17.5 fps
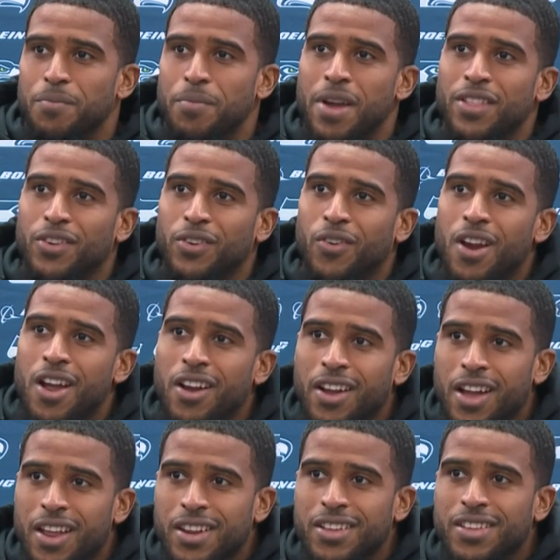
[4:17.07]
Panther
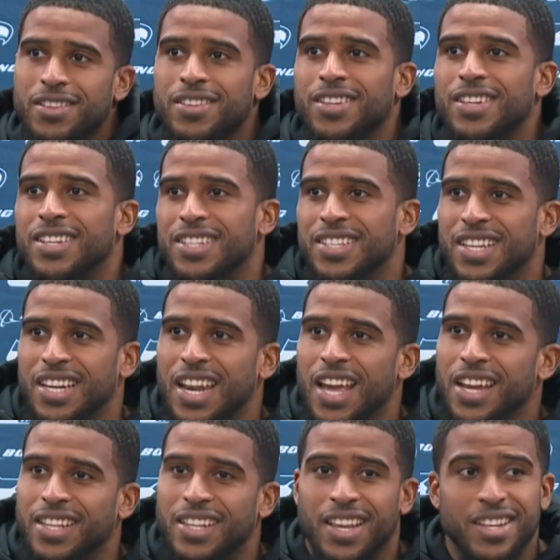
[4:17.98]
crowd kind of didn't
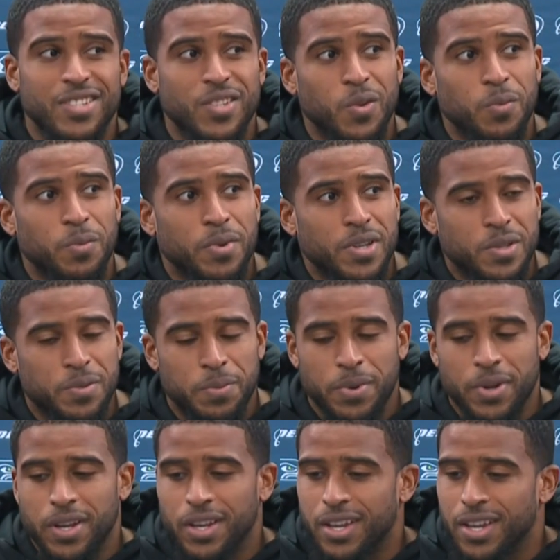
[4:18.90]
like that so much,
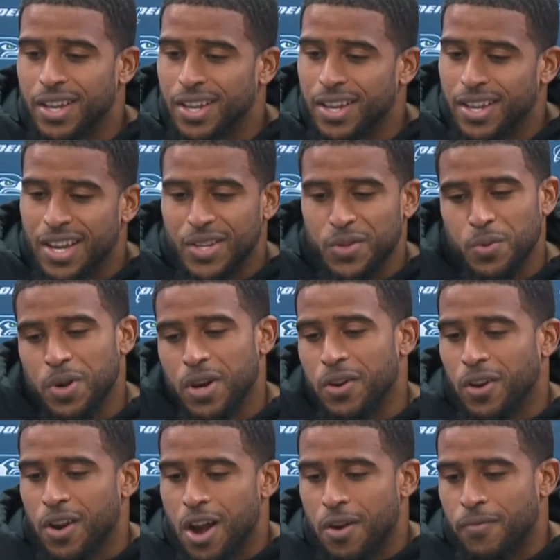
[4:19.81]
but that's
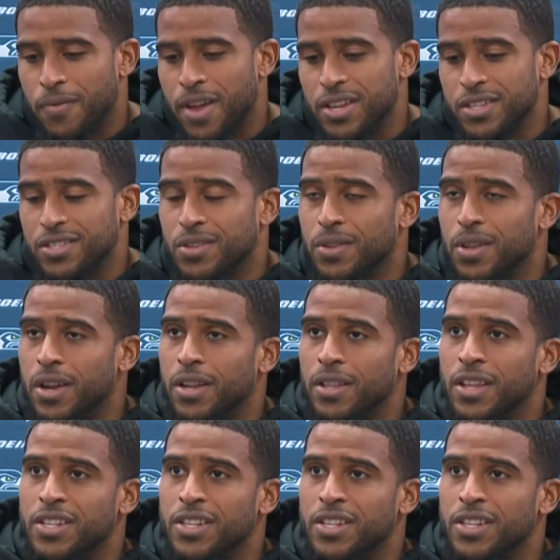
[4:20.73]
what our fans do.